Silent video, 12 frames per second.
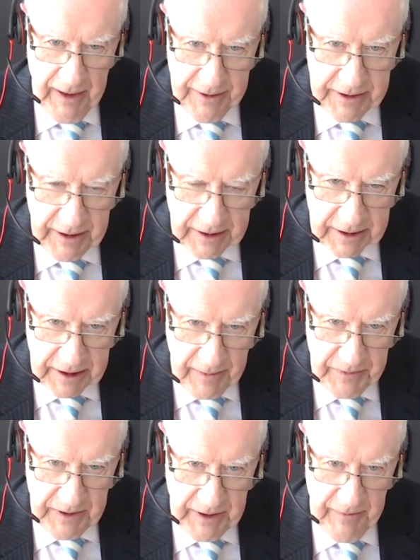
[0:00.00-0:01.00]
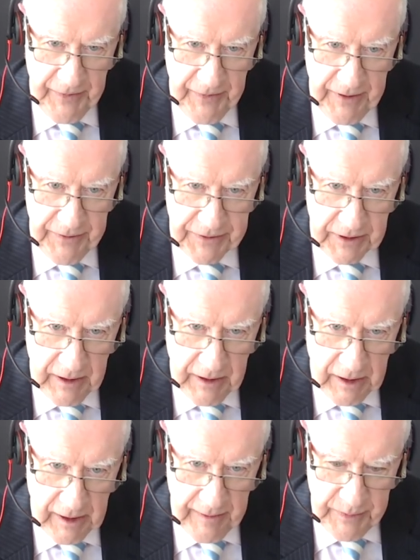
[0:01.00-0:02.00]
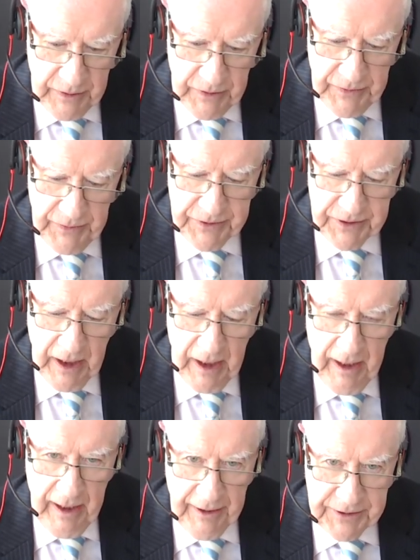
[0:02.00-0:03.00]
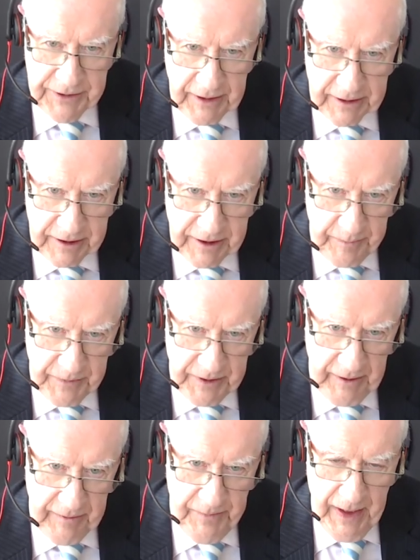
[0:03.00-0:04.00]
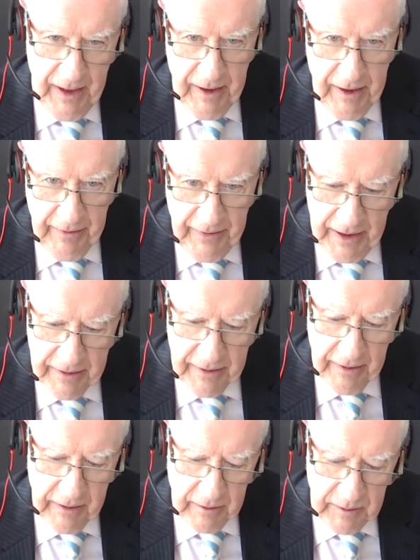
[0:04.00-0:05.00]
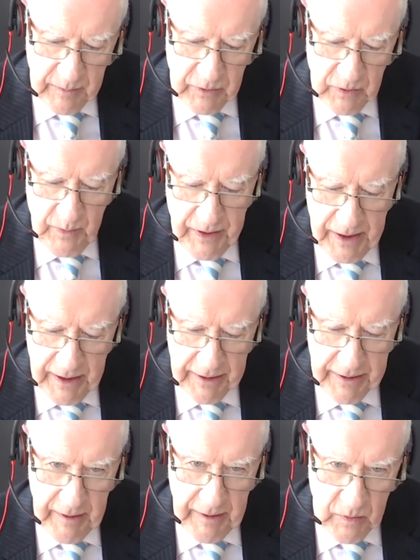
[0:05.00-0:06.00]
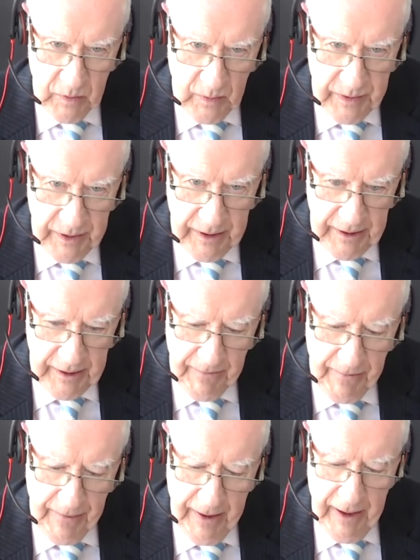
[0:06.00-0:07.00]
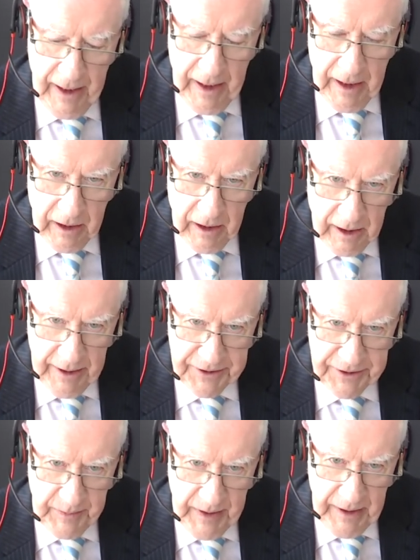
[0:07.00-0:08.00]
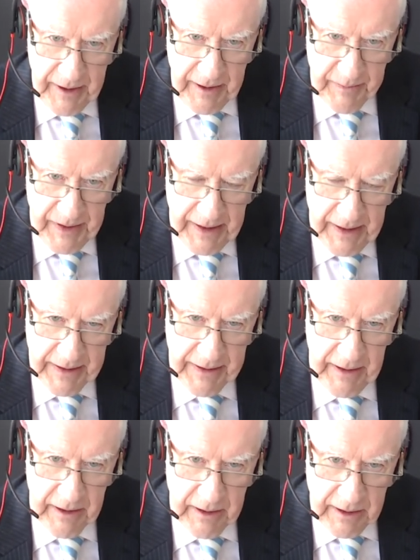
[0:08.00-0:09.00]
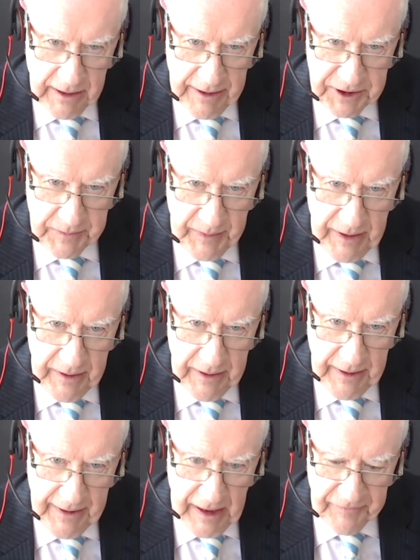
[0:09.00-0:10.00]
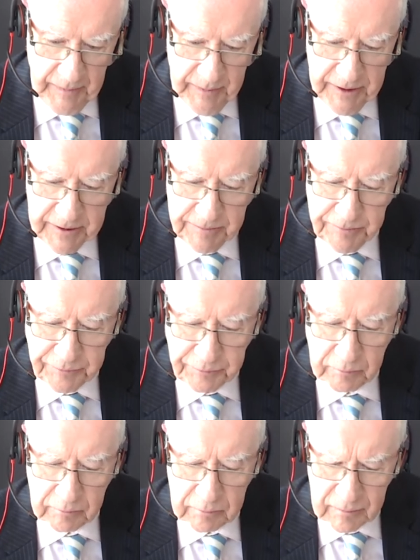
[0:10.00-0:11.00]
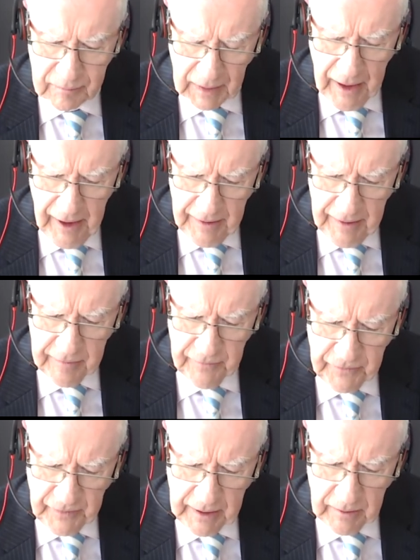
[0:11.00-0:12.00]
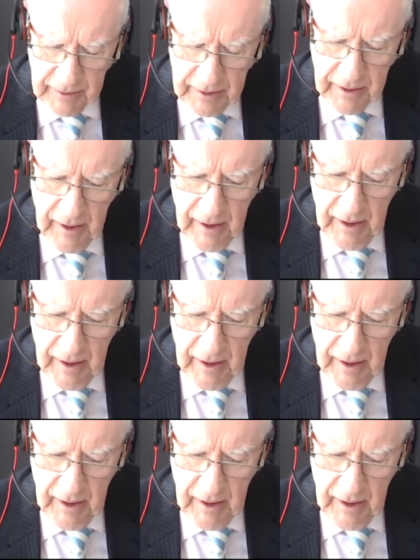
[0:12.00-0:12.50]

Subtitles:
It's accepting those higher burdens, and it's accepting that the Liberal Party will be a higher spending party, a higher spending government. And frankly,